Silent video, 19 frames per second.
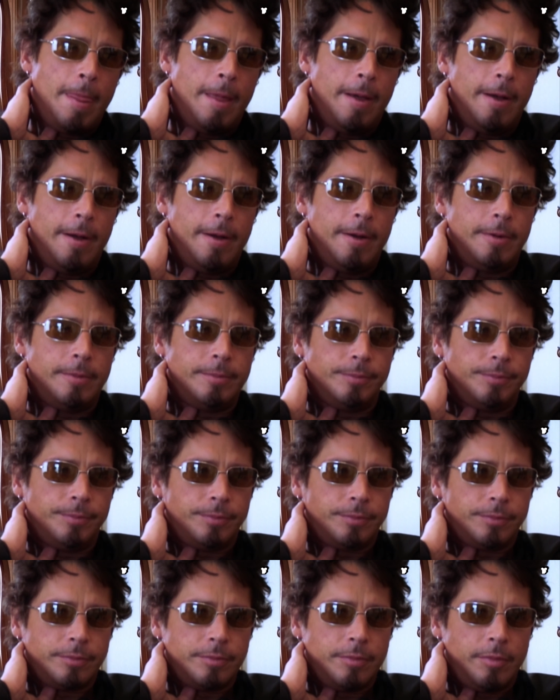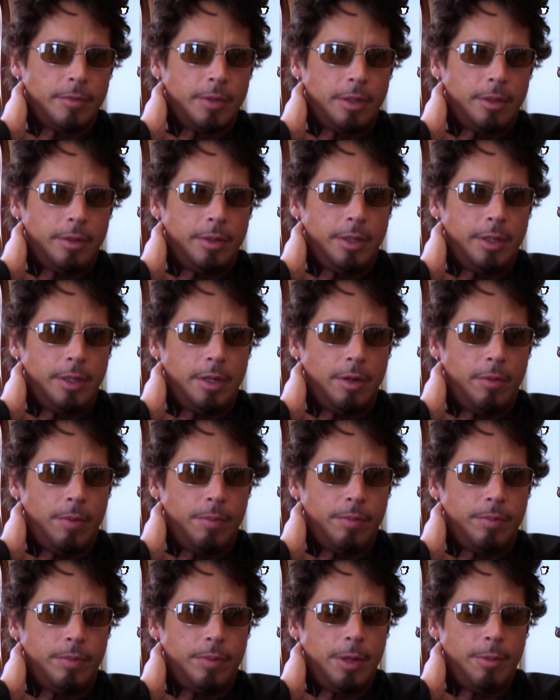um, you
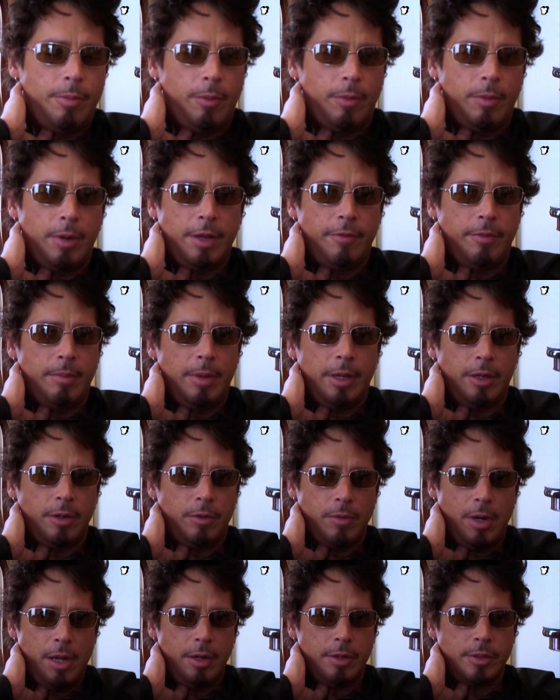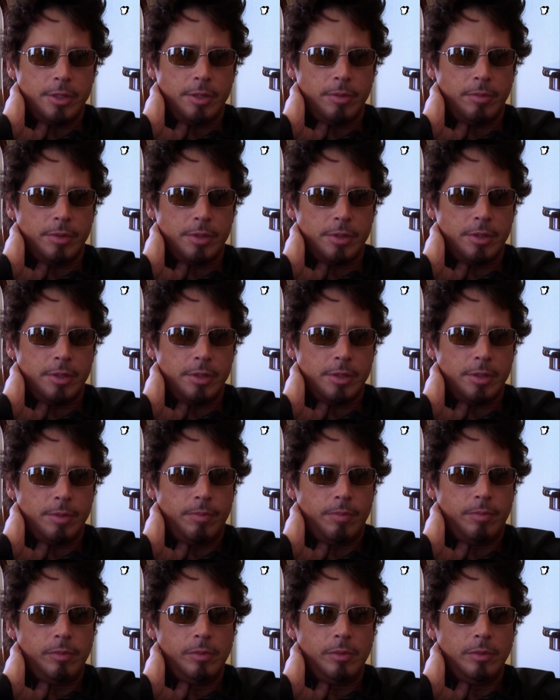know, people weren't even making records. It was just
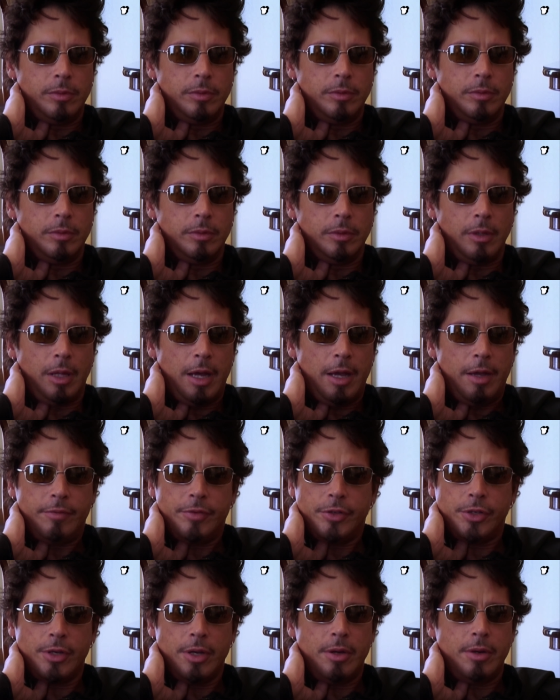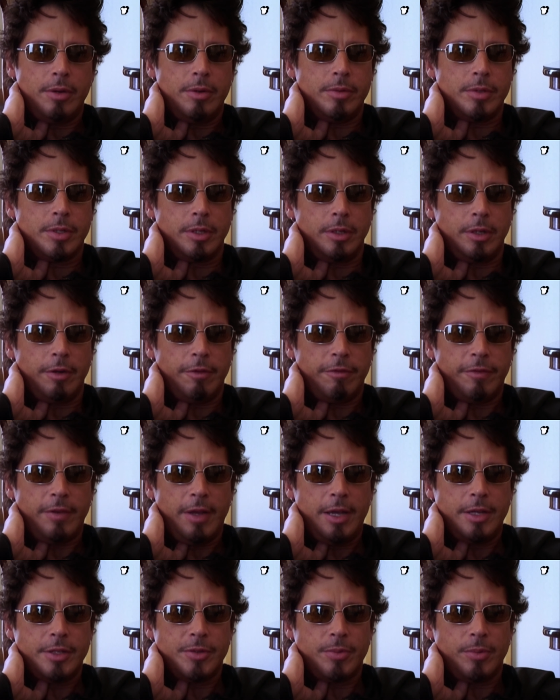live shows, and your
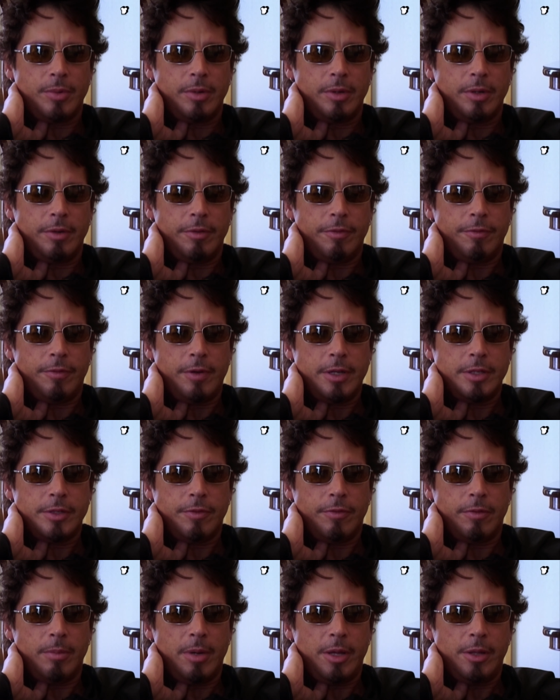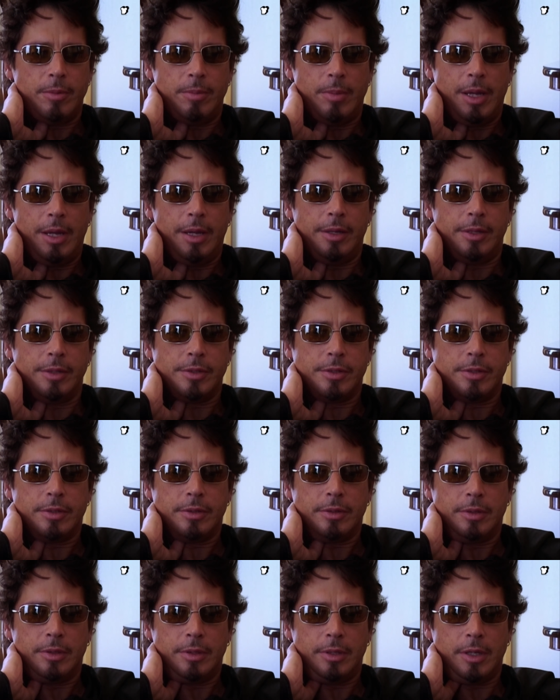fans were your friends from other bands.
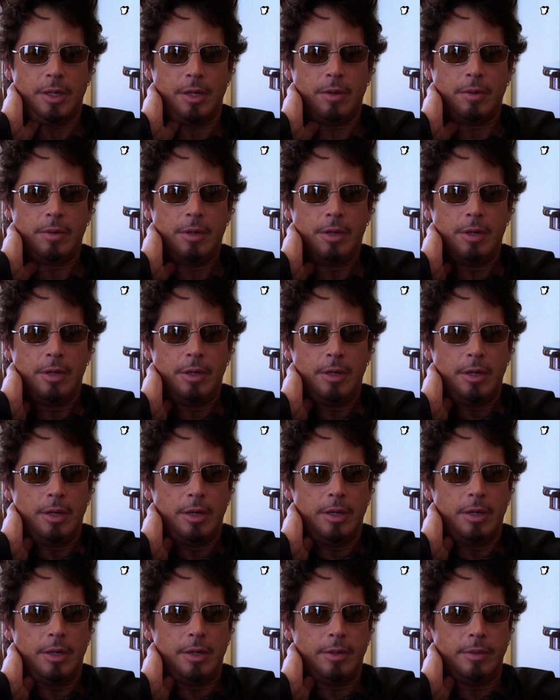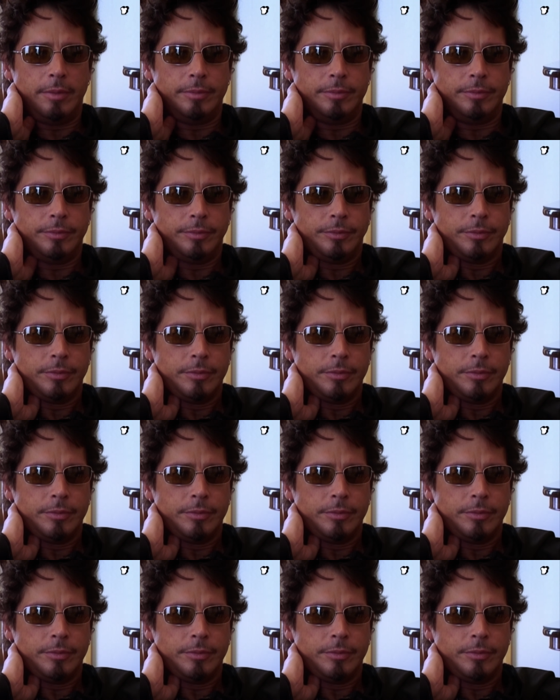You know. Um,